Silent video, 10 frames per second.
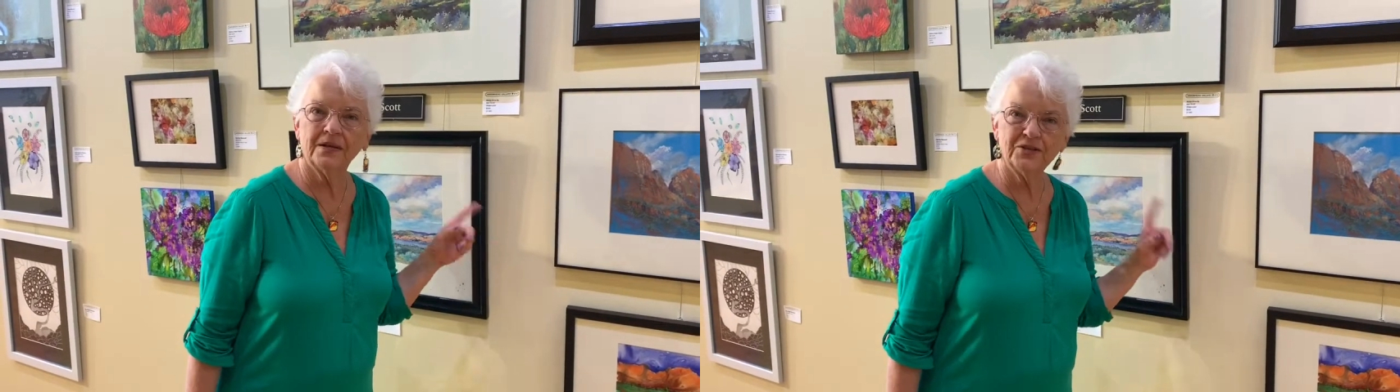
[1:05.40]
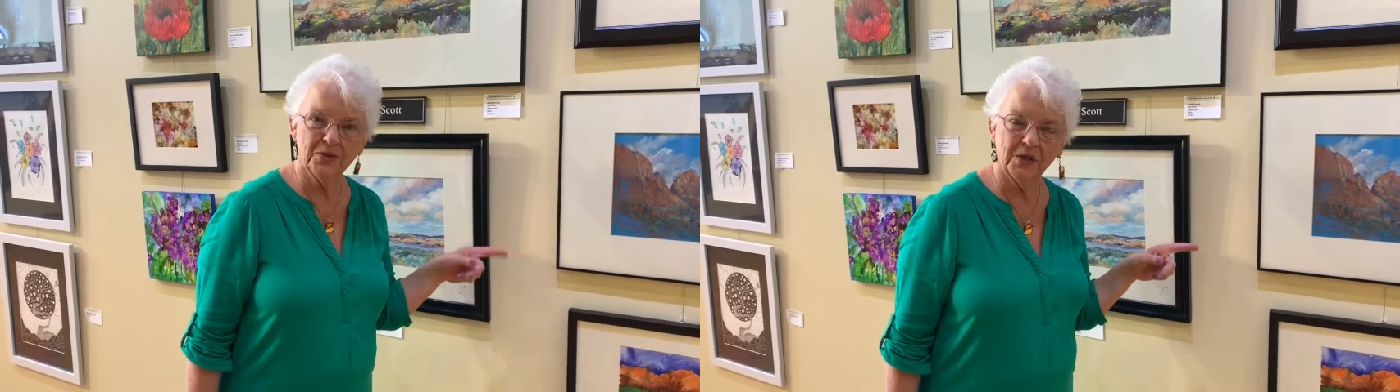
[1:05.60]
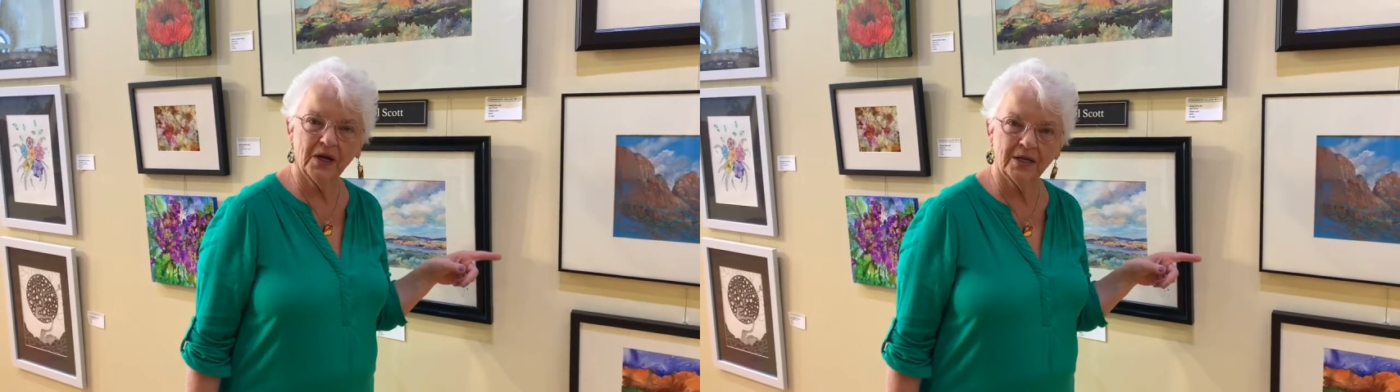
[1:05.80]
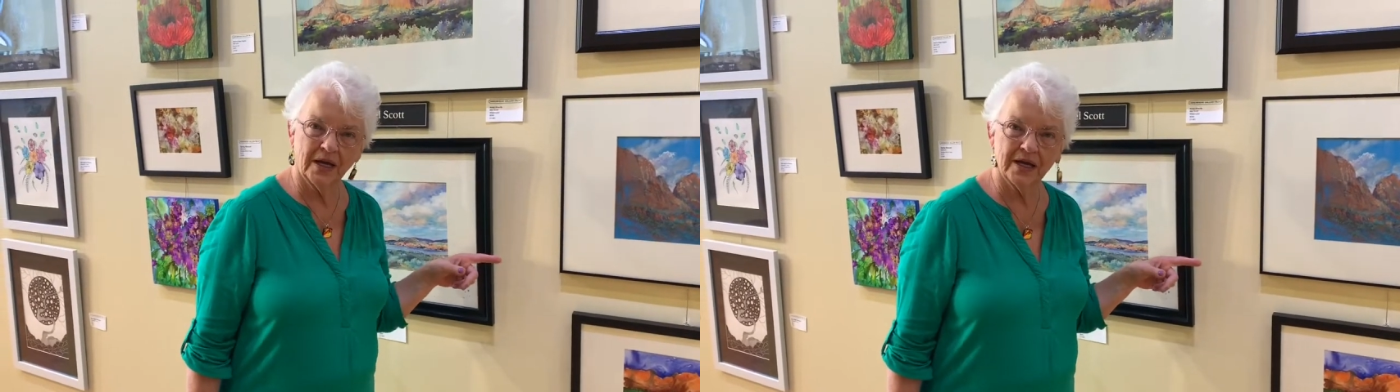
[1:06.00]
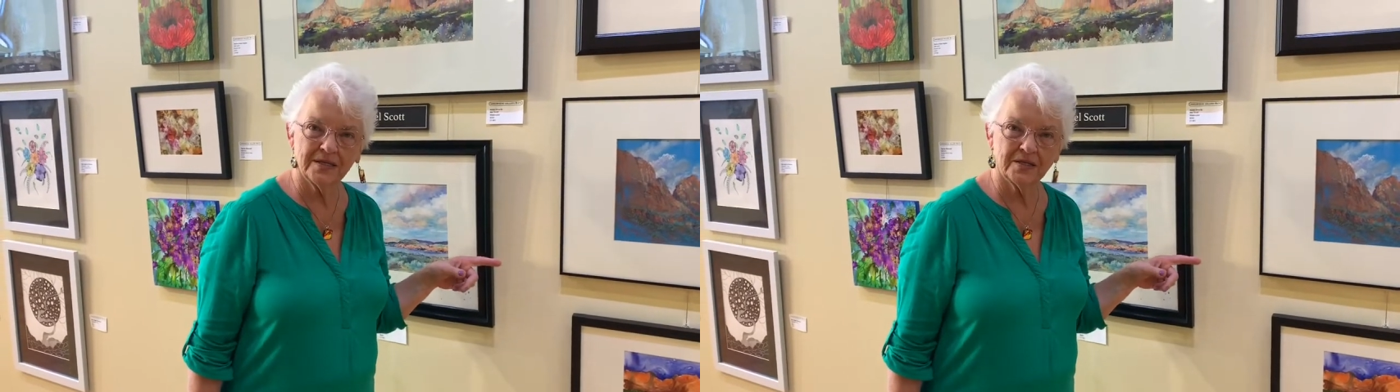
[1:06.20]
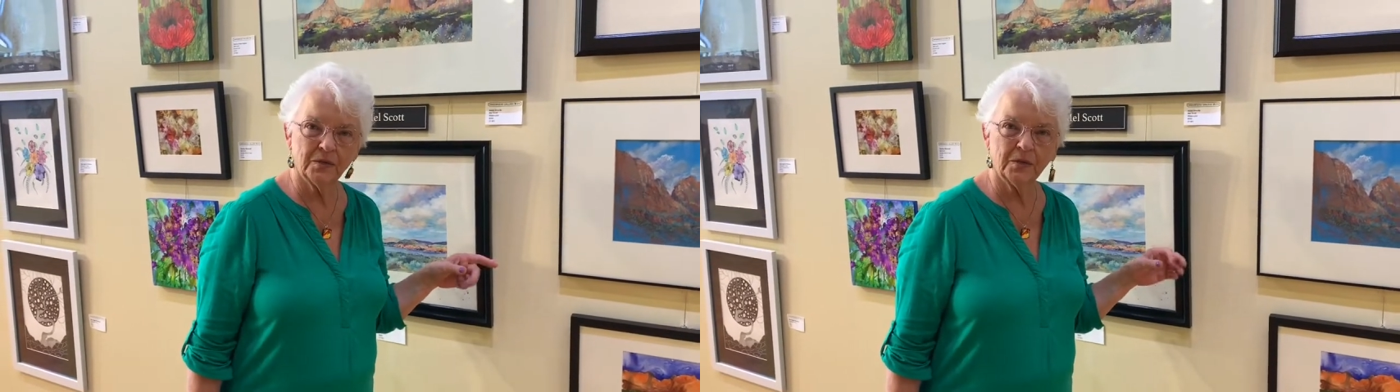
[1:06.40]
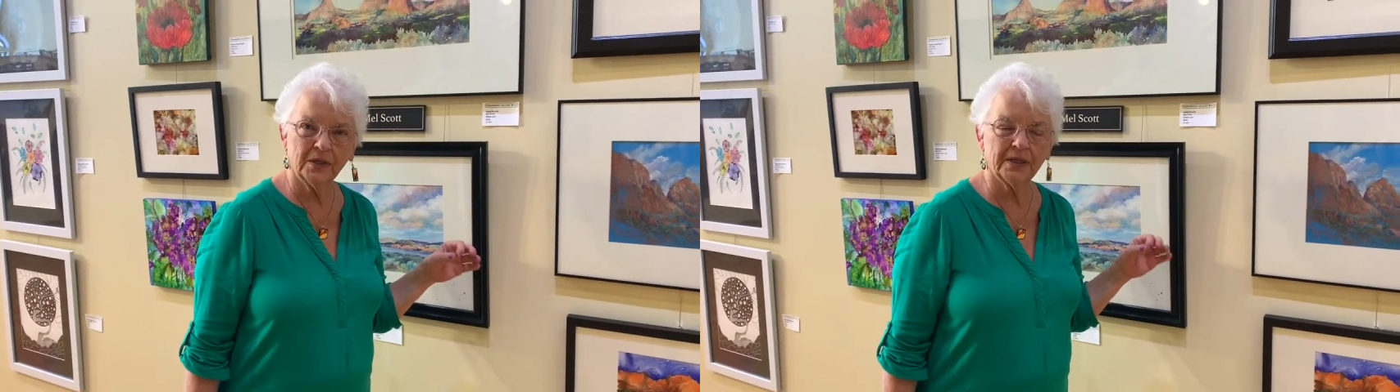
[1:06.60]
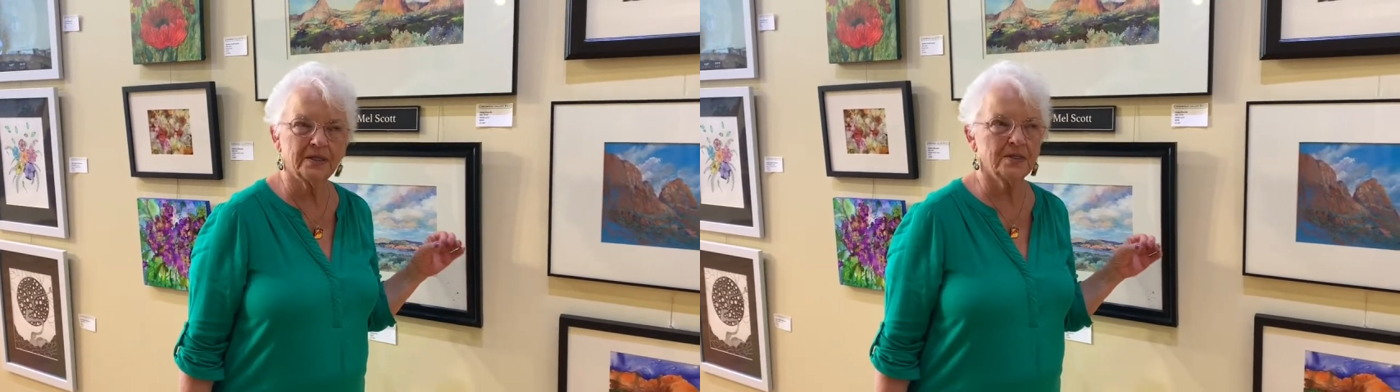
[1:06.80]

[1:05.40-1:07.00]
at Tuacahn High School in